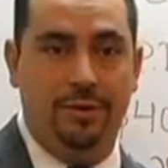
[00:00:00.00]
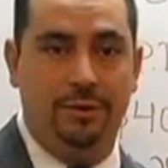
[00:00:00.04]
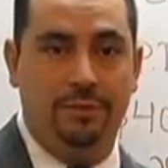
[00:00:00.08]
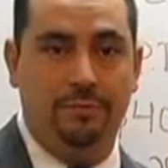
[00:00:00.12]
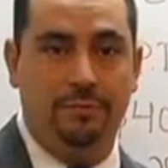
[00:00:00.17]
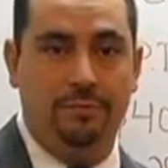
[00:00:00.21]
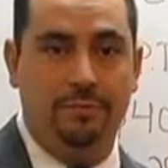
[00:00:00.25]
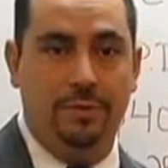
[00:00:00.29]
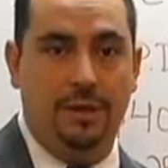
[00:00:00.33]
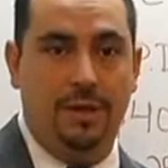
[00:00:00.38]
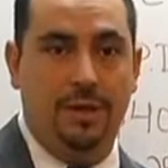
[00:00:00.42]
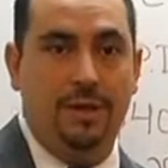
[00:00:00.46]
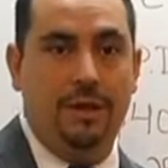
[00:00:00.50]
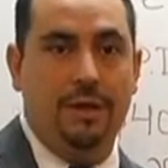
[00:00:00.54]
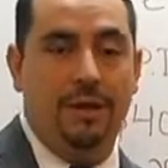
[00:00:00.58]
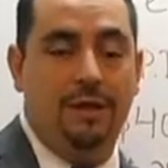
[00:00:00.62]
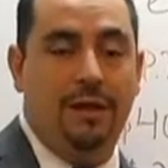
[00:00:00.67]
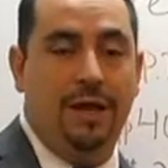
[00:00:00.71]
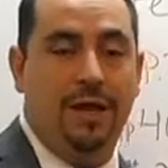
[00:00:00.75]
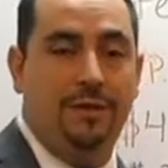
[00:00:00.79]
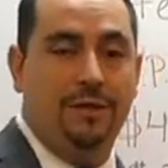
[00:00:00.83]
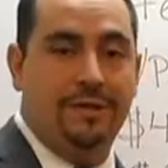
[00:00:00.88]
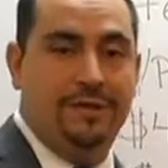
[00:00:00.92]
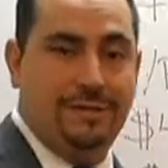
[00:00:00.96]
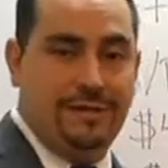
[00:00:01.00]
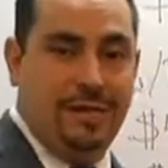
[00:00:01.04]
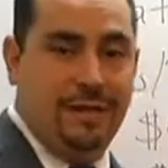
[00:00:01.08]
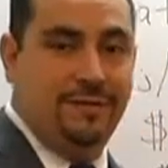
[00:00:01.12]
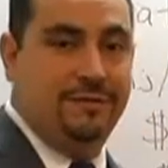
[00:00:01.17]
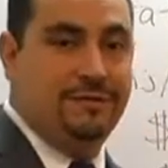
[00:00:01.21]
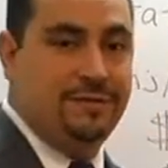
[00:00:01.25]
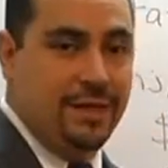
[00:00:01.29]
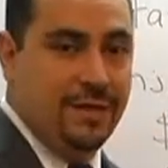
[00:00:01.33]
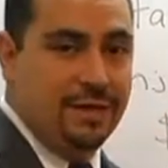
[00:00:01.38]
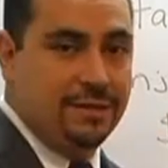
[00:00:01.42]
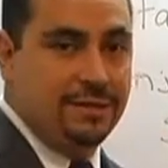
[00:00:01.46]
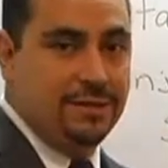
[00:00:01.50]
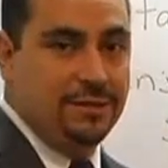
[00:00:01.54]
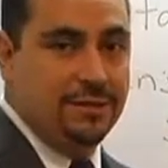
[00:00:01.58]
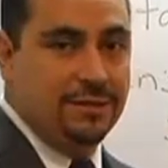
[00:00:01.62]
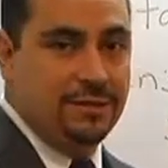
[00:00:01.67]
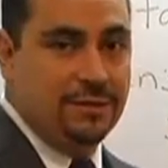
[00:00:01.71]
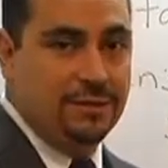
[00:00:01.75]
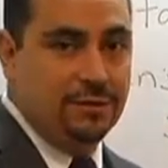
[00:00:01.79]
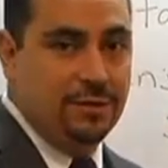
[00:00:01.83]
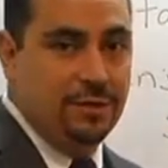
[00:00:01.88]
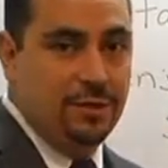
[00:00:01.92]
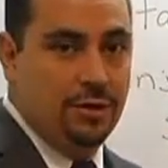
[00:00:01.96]
Now, the state of
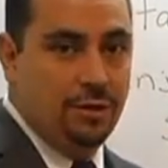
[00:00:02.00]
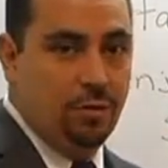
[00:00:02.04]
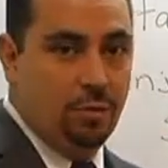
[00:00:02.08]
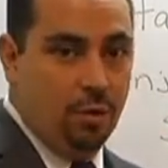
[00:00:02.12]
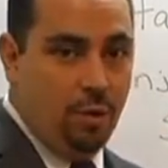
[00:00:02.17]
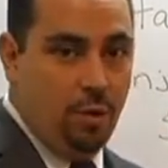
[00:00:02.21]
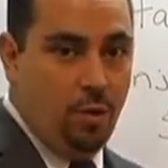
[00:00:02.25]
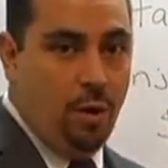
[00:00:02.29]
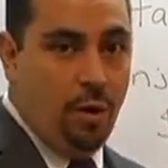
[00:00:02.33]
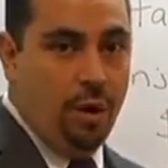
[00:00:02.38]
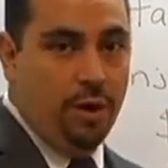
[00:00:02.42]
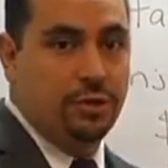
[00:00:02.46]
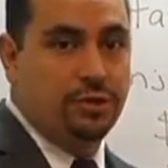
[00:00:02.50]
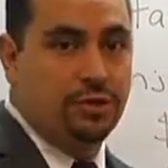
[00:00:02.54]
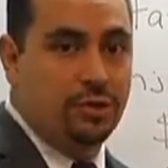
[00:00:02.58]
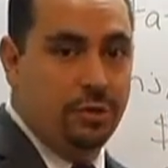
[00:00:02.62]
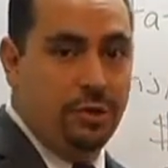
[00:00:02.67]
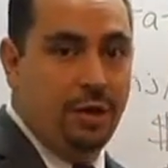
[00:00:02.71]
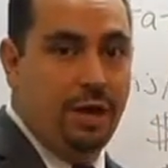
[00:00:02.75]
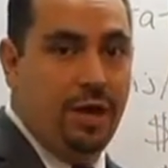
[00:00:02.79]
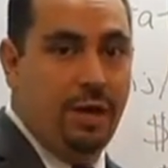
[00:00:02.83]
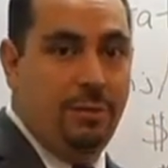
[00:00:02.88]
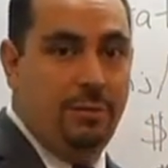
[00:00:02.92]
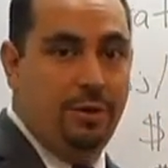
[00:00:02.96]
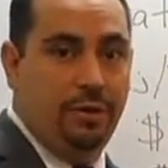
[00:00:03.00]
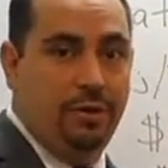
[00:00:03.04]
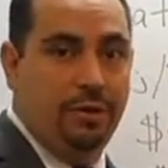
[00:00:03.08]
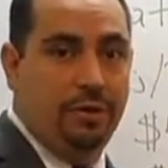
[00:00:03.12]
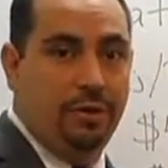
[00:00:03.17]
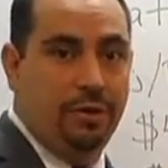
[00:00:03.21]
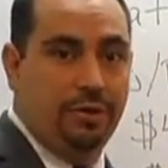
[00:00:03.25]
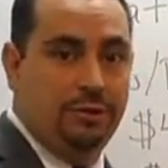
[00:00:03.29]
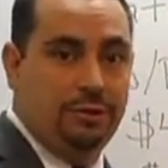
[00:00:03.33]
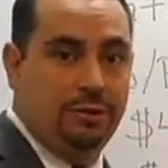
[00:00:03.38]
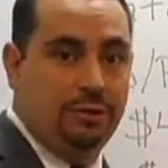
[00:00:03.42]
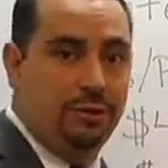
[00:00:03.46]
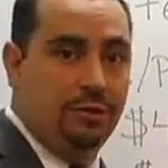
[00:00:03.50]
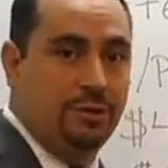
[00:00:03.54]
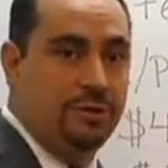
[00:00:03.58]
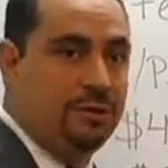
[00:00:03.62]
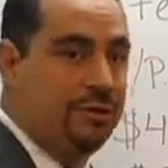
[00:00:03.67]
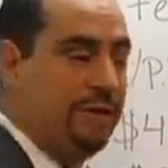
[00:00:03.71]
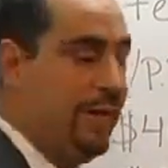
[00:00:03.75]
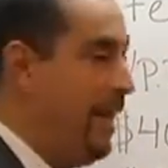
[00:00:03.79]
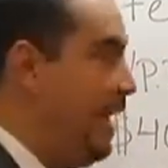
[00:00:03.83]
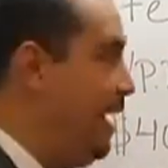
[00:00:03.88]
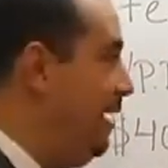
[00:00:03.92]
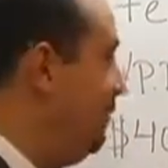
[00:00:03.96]
Texas requires your liability insurance
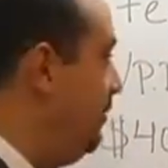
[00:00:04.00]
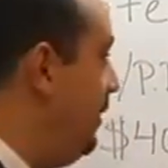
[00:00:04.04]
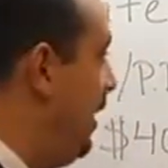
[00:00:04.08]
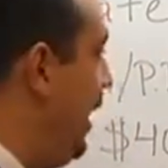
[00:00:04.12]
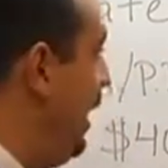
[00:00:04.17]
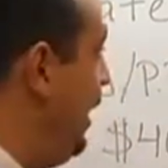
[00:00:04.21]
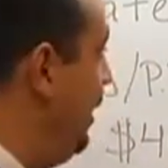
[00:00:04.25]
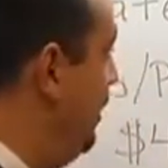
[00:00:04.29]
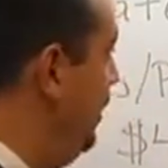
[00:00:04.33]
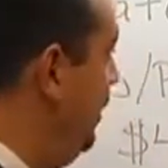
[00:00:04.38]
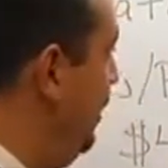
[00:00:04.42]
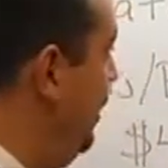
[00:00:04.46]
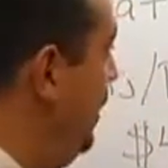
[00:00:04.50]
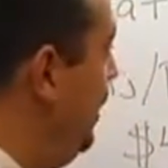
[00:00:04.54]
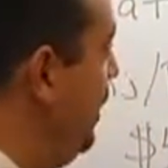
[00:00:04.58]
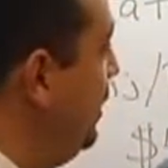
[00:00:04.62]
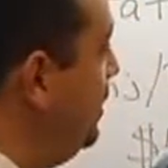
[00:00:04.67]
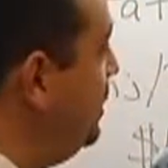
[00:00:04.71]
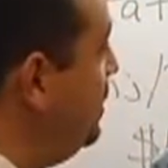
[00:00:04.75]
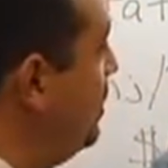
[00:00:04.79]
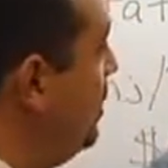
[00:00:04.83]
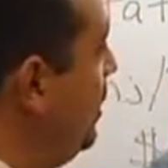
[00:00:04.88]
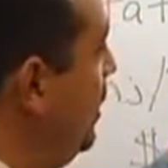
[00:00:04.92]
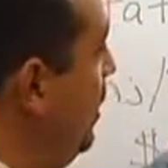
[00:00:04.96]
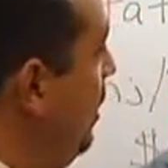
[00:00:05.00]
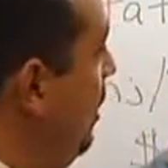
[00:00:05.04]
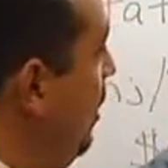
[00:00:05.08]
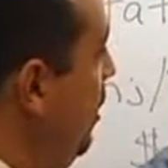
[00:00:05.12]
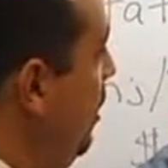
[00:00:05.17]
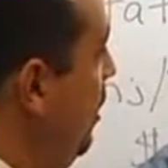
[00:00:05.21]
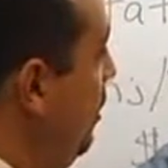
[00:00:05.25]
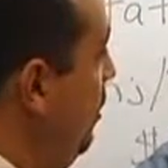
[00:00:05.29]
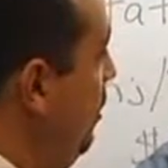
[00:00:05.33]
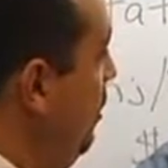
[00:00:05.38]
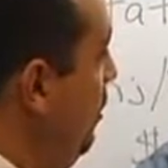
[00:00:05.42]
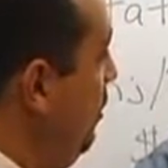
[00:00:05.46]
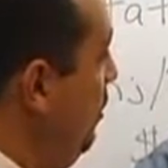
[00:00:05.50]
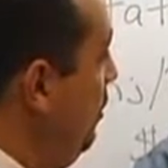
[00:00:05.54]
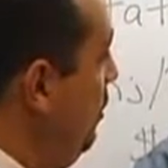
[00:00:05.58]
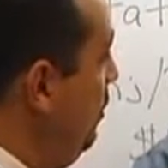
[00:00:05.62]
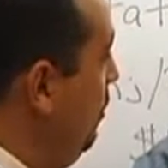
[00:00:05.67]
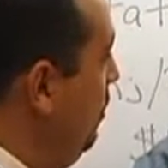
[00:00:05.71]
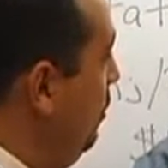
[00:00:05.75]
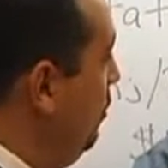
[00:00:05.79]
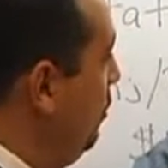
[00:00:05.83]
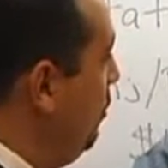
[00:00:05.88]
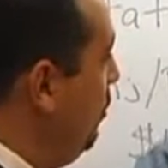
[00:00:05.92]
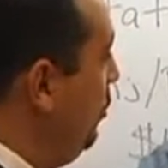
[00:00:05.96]
to have at least
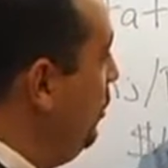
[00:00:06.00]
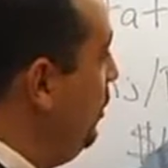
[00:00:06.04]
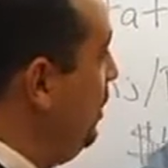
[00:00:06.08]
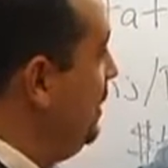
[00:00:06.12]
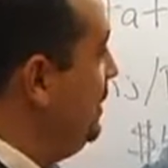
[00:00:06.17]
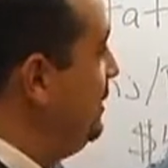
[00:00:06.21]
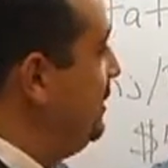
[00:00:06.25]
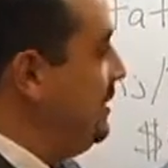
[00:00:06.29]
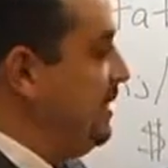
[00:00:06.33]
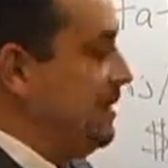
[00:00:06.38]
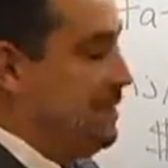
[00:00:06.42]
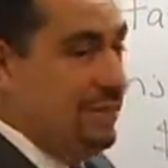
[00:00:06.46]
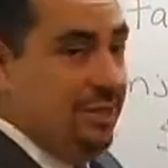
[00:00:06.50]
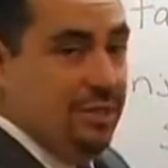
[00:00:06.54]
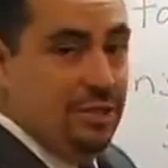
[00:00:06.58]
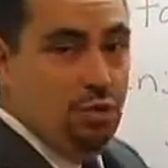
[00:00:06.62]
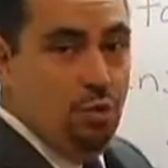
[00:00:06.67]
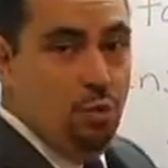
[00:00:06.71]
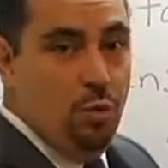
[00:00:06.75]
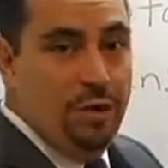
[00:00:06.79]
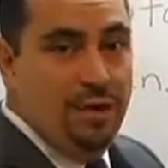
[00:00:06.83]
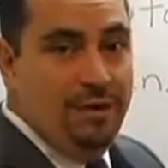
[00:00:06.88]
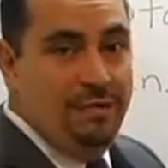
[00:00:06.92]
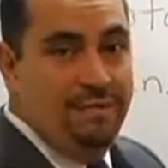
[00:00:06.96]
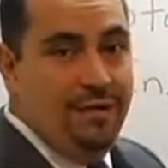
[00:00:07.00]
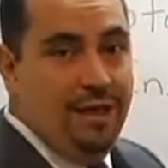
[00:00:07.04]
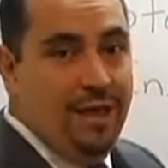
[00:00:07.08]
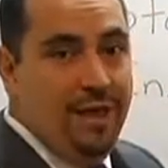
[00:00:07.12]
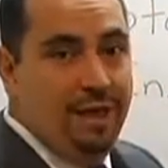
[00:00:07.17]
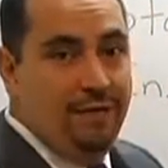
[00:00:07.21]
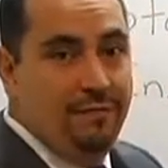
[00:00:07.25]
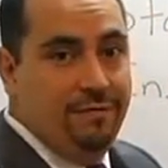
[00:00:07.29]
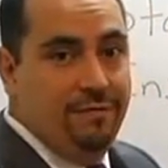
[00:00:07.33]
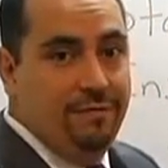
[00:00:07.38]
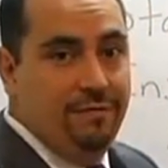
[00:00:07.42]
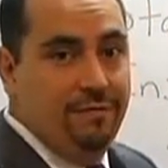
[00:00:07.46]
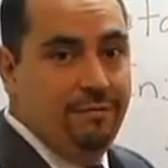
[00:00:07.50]
30, 60, 25.